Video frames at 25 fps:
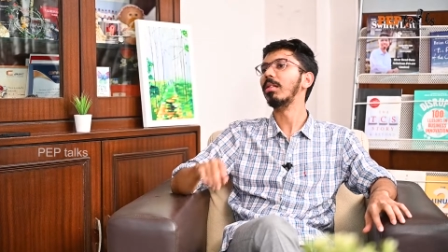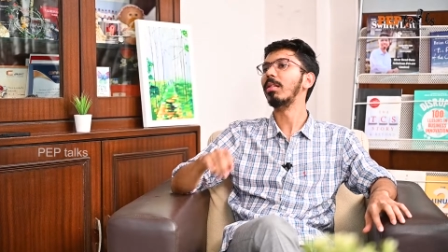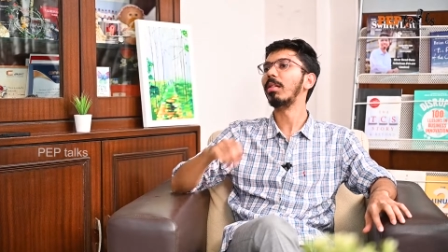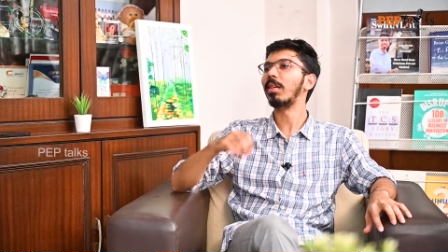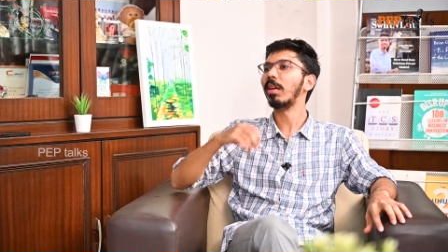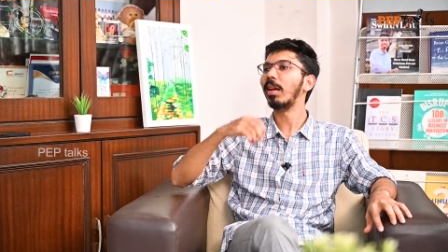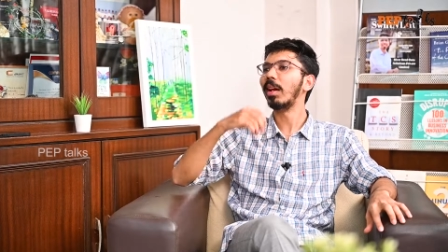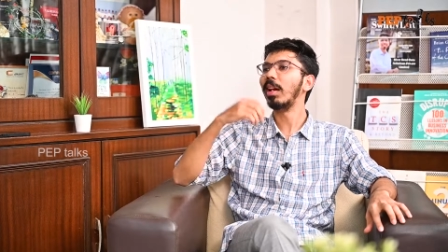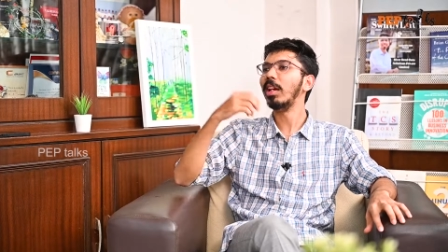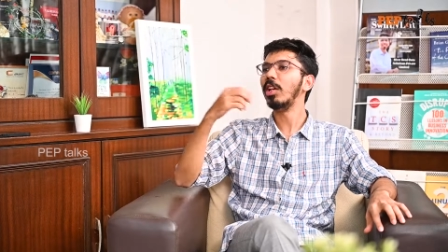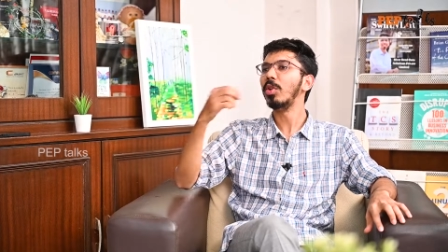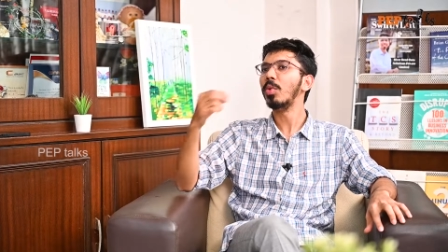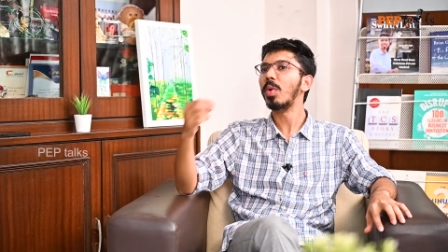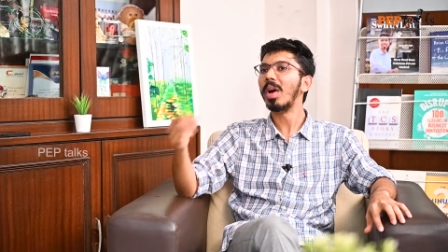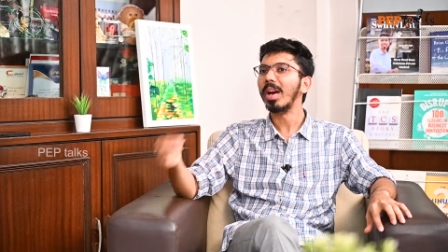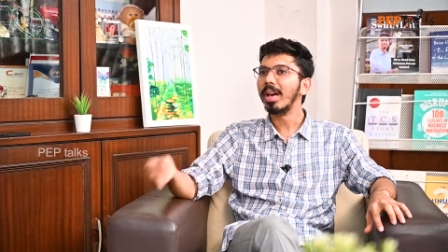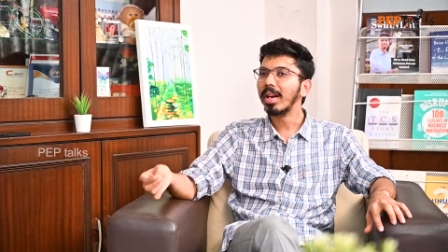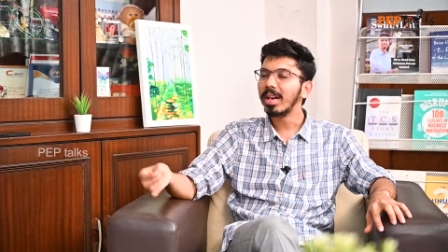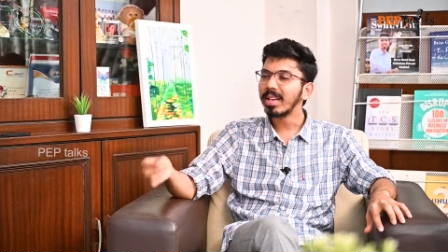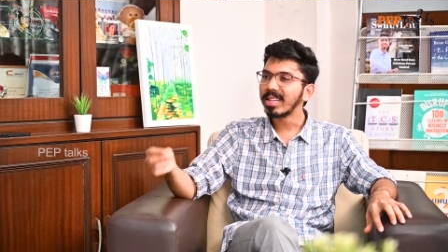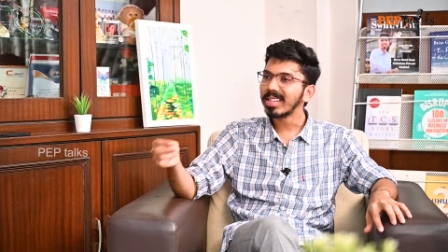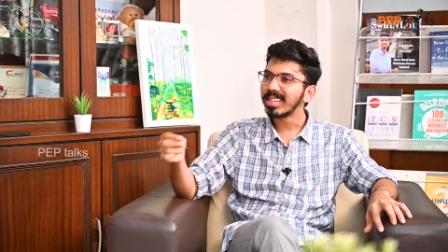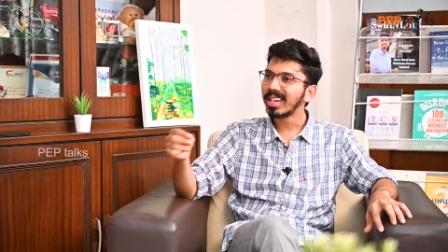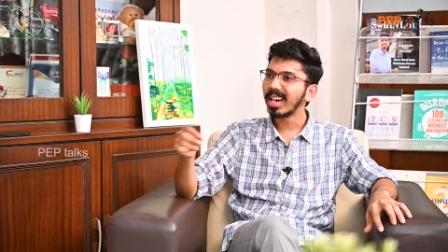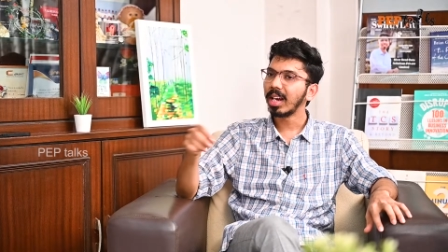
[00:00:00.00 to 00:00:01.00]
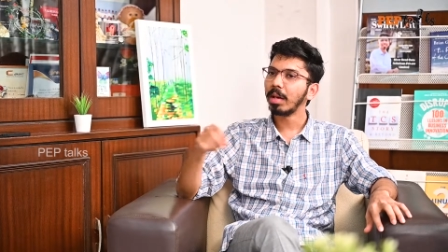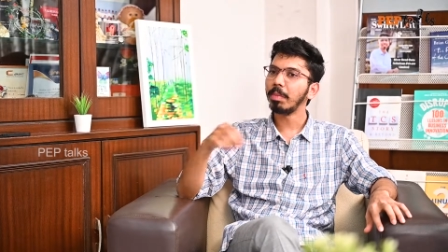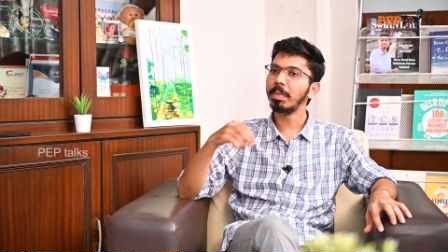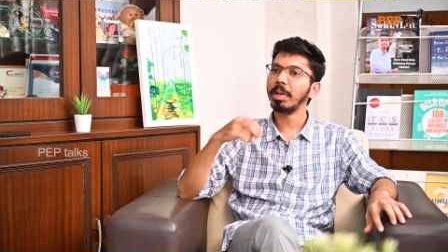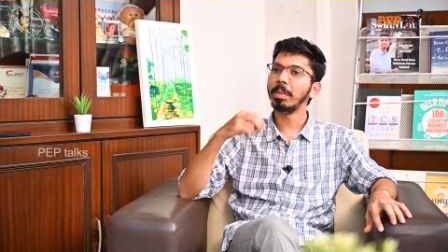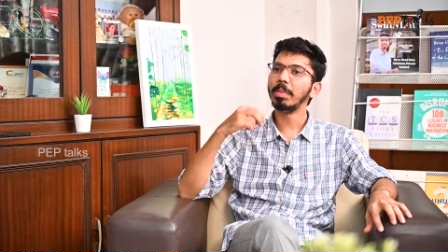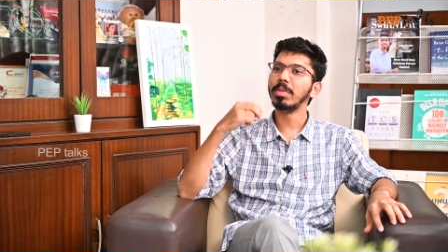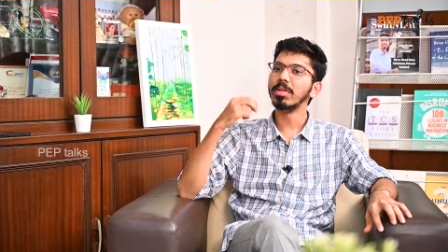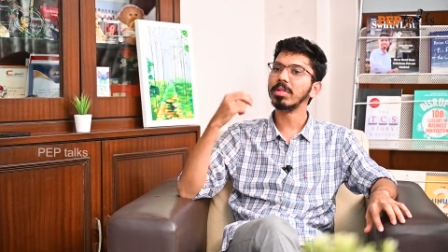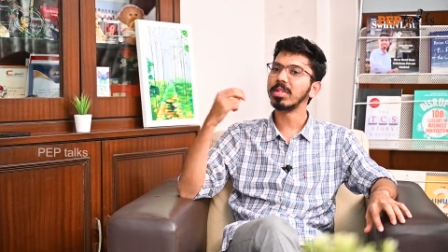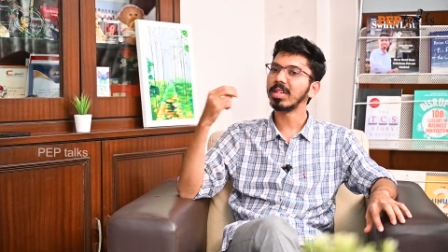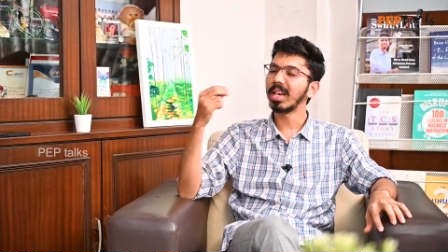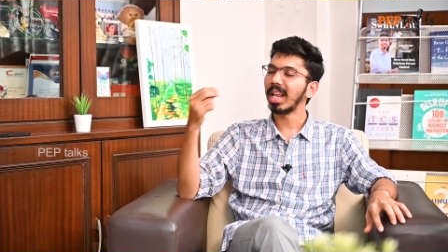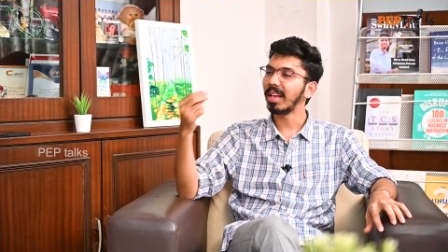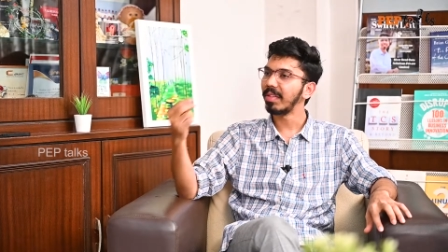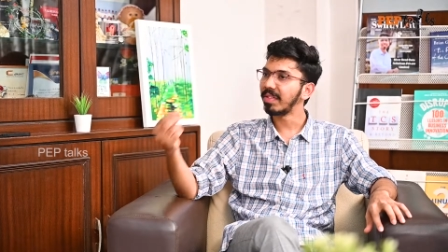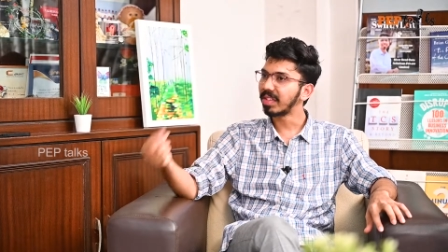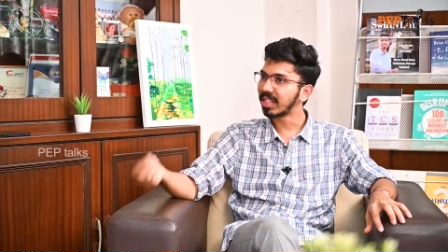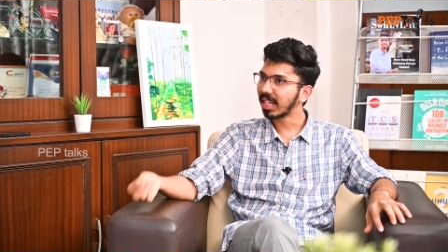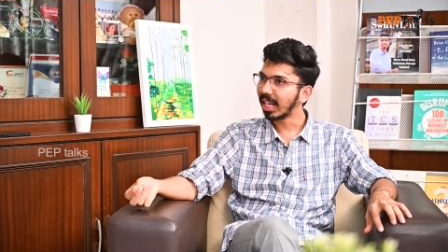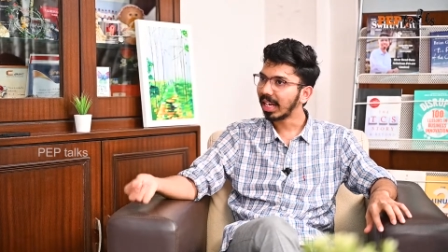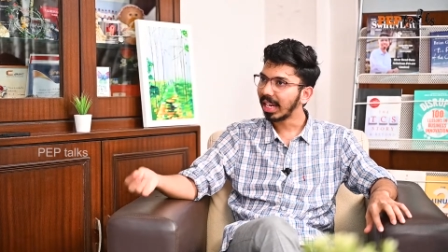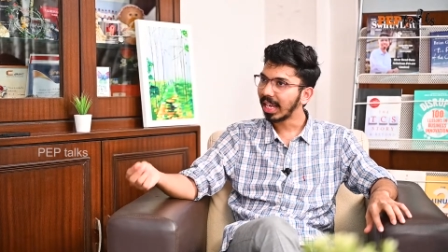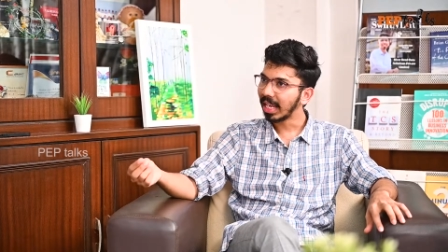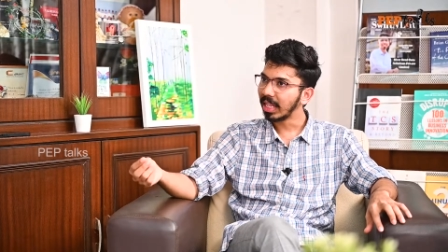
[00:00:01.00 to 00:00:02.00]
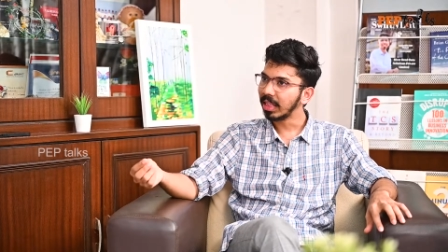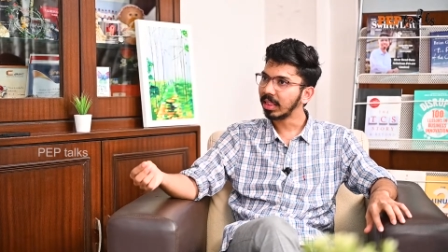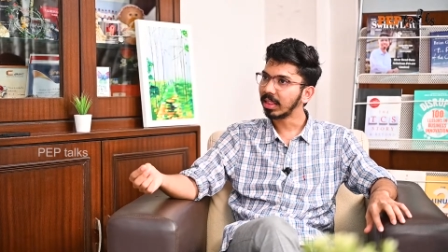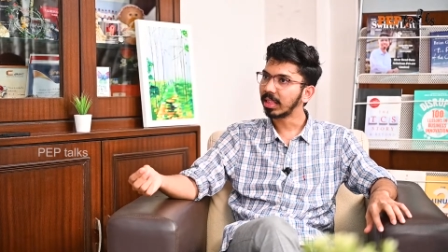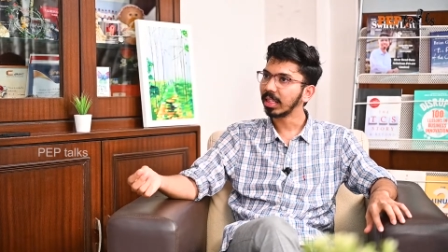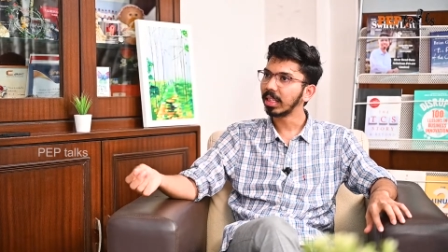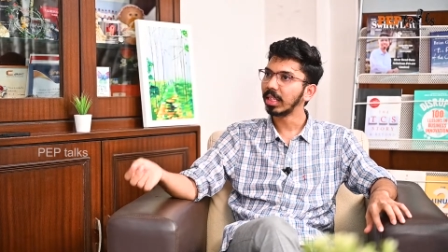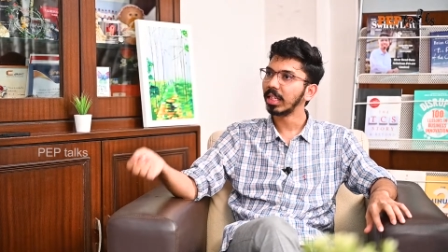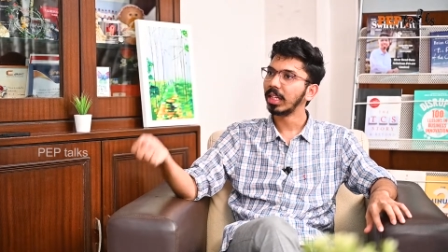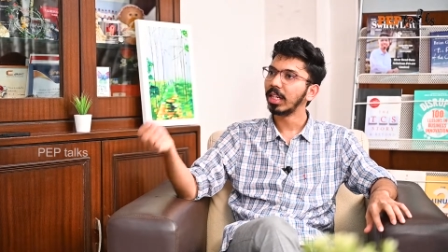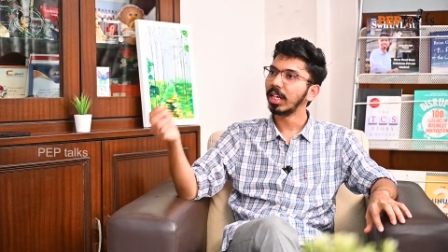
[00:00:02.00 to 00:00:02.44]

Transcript: trying to understand people's lifestyle health